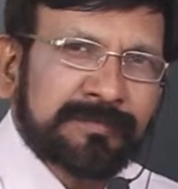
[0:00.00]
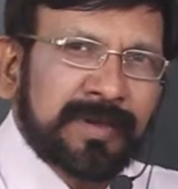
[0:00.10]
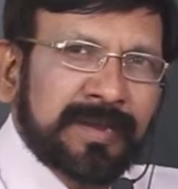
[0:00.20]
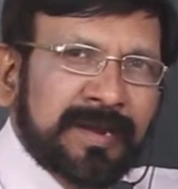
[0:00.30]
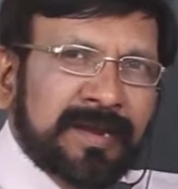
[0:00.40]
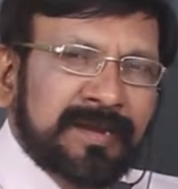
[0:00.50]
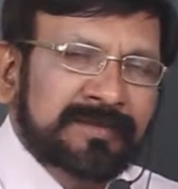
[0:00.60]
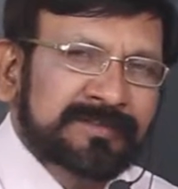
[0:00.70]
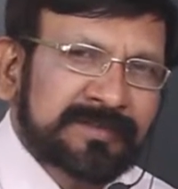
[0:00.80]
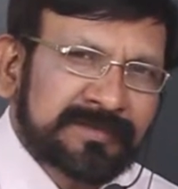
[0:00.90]
by
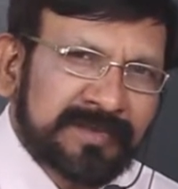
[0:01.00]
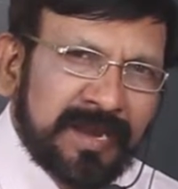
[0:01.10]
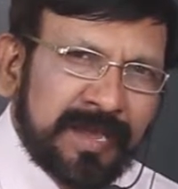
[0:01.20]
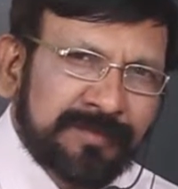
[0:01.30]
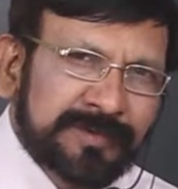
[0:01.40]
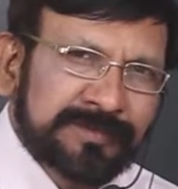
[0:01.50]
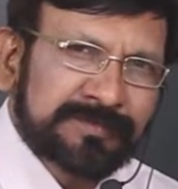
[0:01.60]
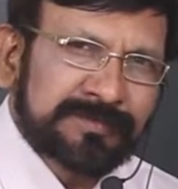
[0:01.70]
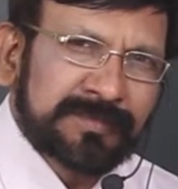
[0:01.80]
learning C language.